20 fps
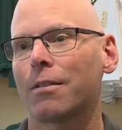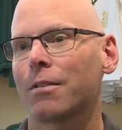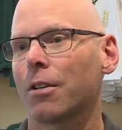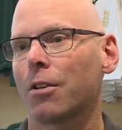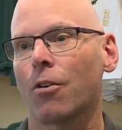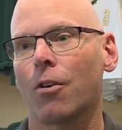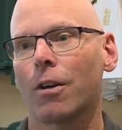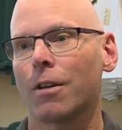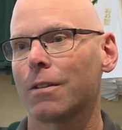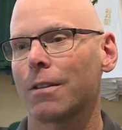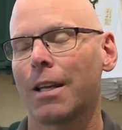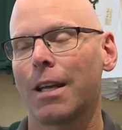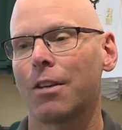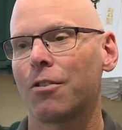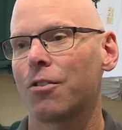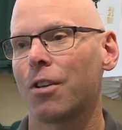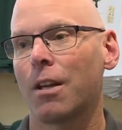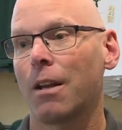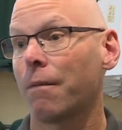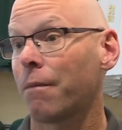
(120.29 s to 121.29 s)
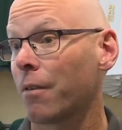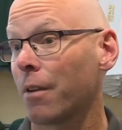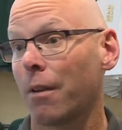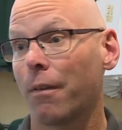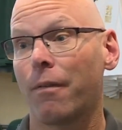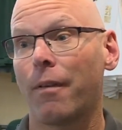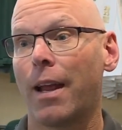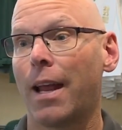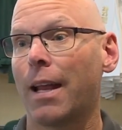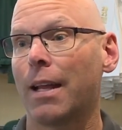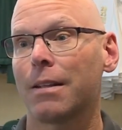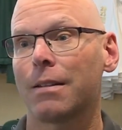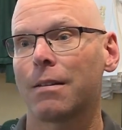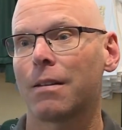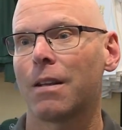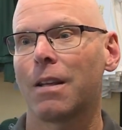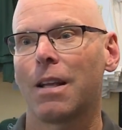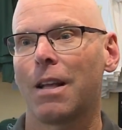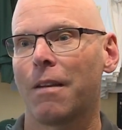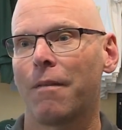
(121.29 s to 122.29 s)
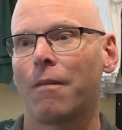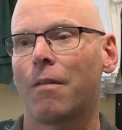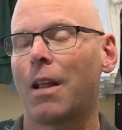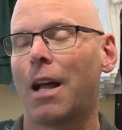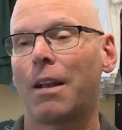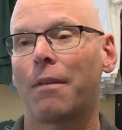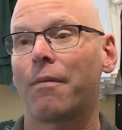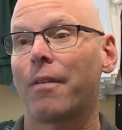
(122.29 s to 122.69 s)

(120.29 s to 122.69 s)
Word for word: and the organization and for the fans. A lot of